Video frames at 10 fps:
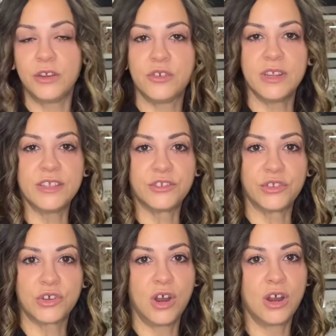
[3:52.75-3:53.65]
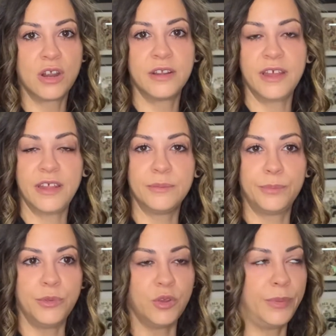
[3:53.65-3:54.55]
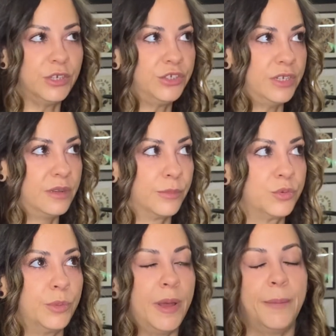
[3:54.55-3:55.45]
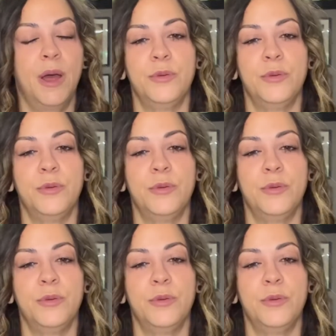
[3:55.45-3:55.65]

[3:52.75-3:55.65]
You can insert the card, and you can punch in, numbers will pop up.